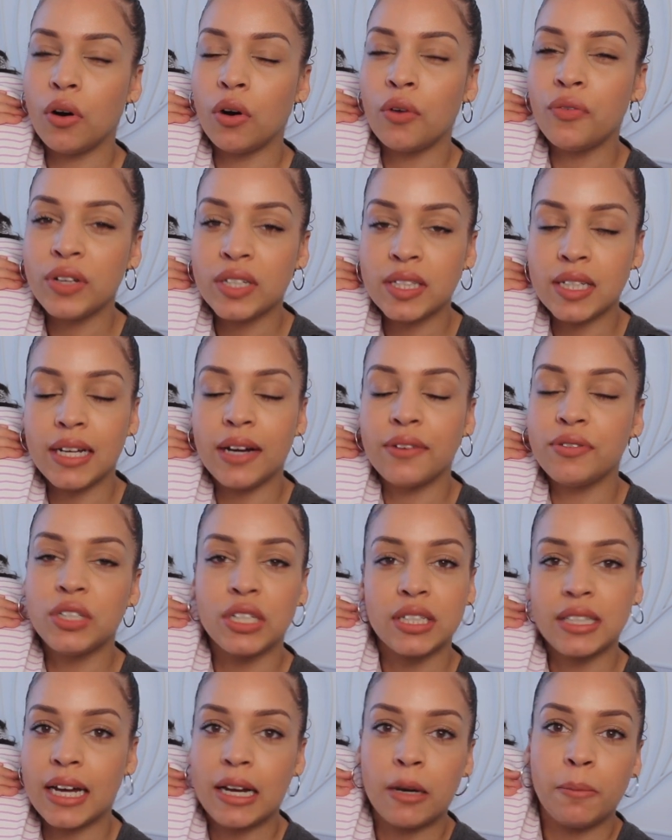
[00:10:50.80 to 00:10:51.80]
obviously I've
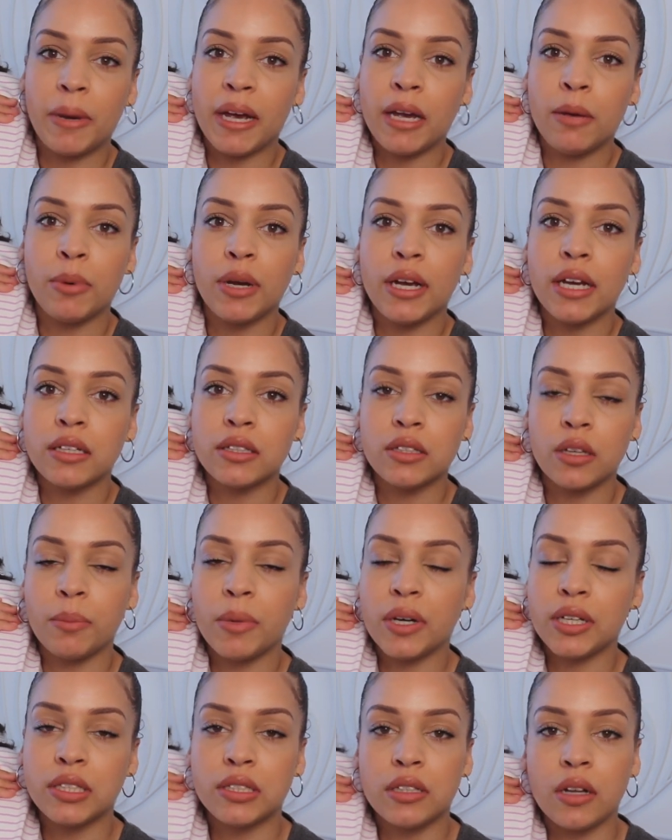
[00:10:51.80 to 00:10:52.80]
just had a baby, so
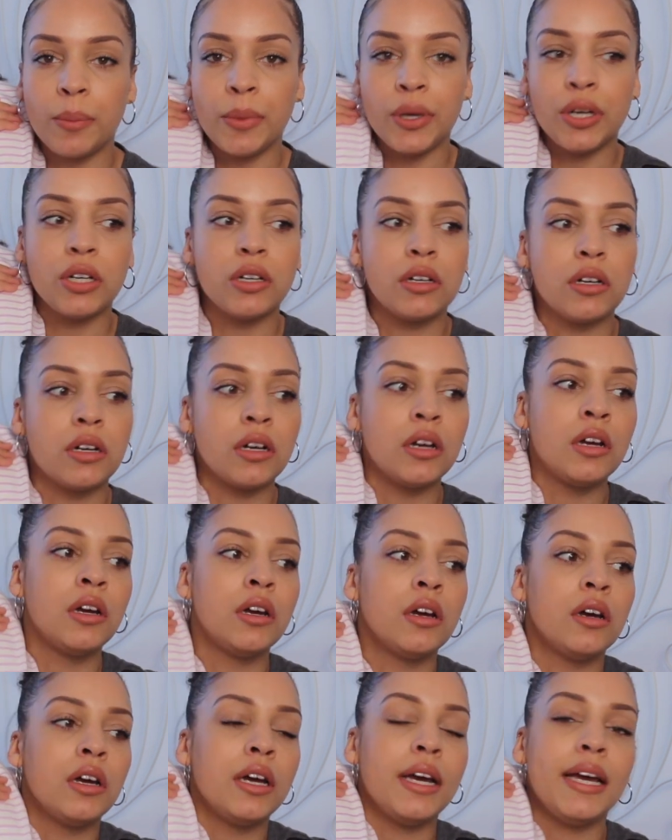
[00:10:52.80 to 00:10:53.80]
my stomach
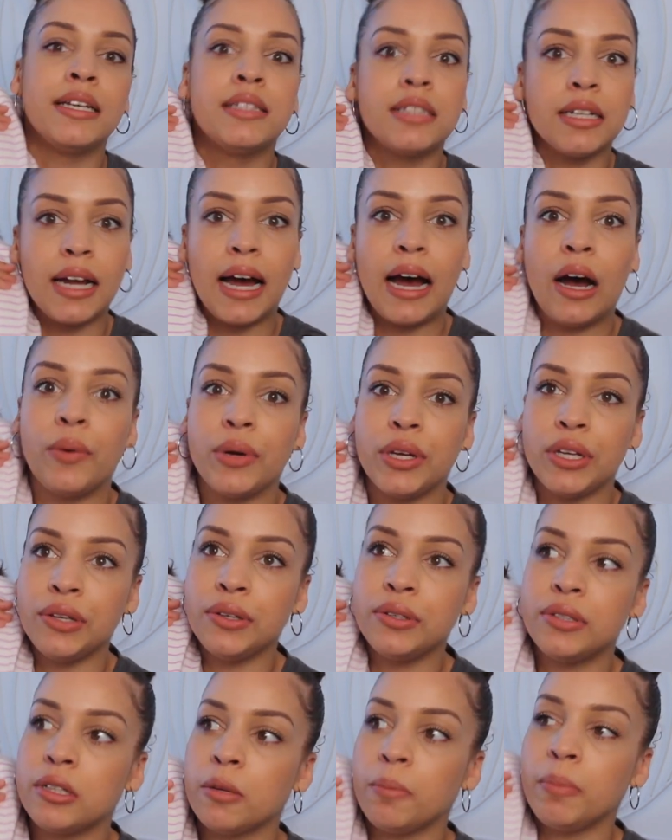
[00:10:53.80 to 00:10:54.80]
isn't how it
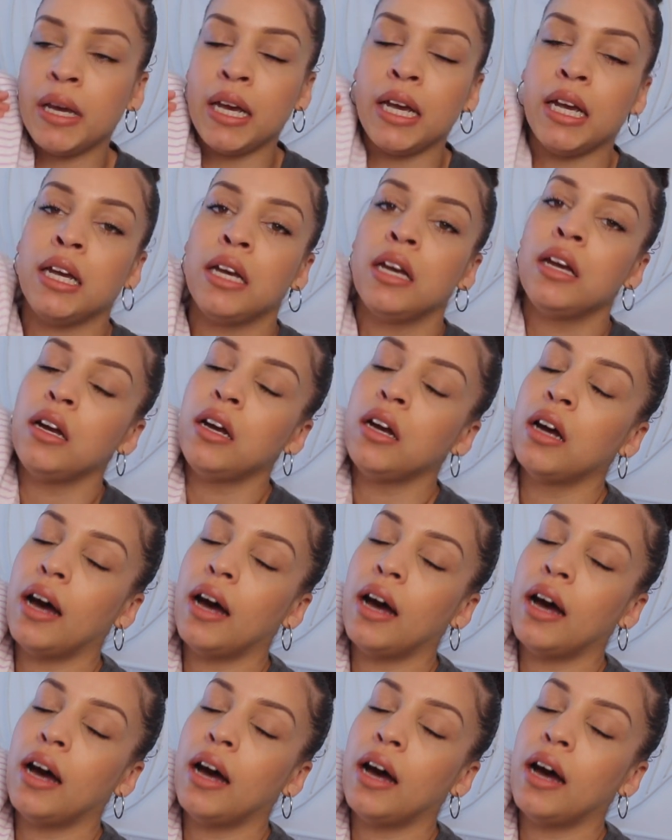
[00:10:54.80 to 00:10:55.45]
used to be,